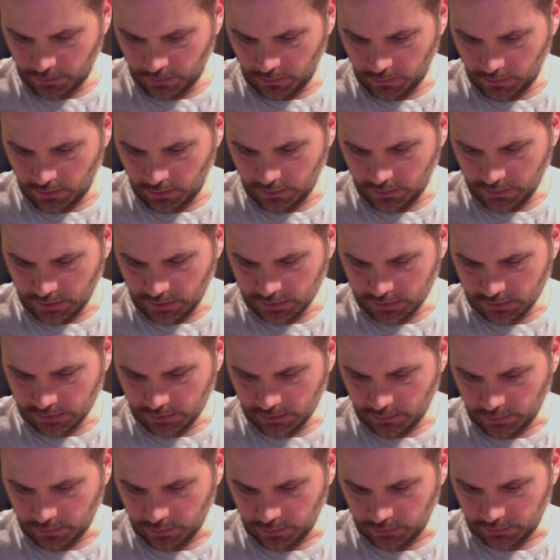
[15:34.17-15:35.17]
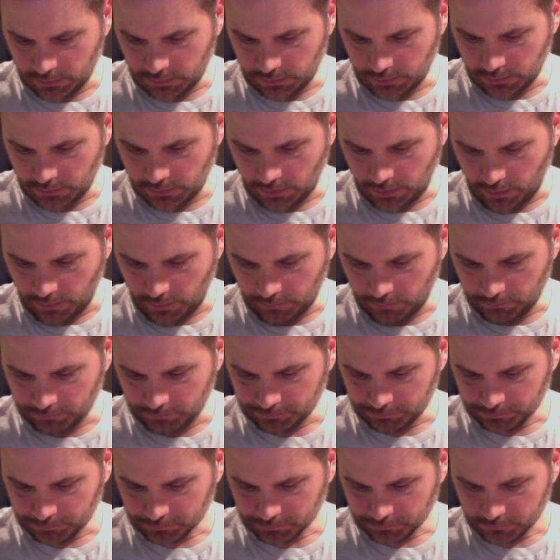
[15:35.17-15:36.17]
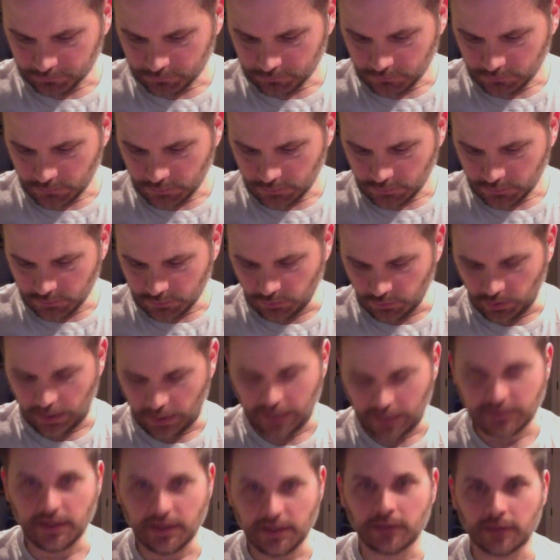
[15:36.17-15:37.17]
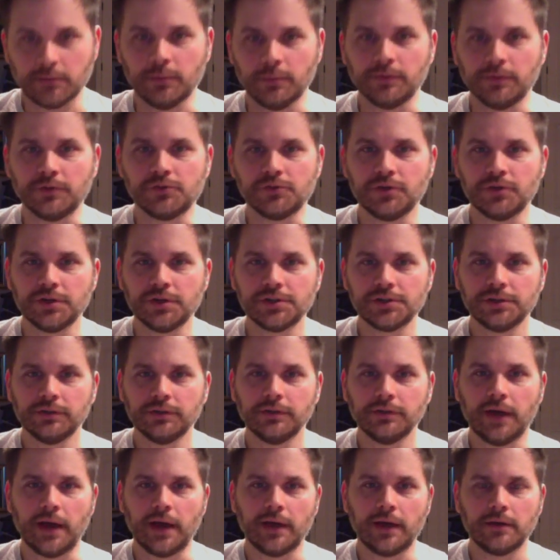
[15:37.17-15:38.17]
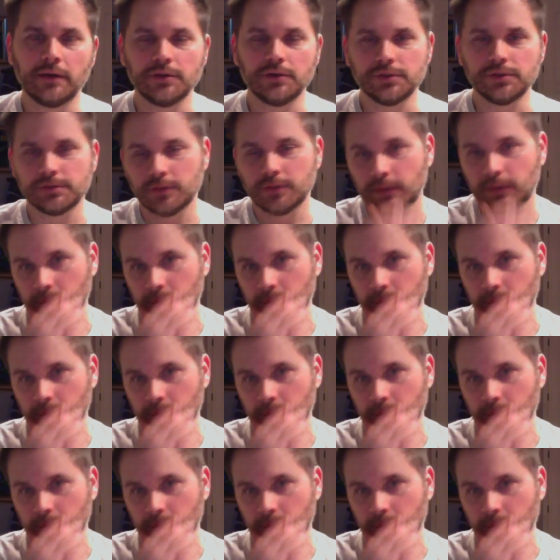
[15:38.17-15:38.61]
he talks about um, so like I talked about the traditional diet, just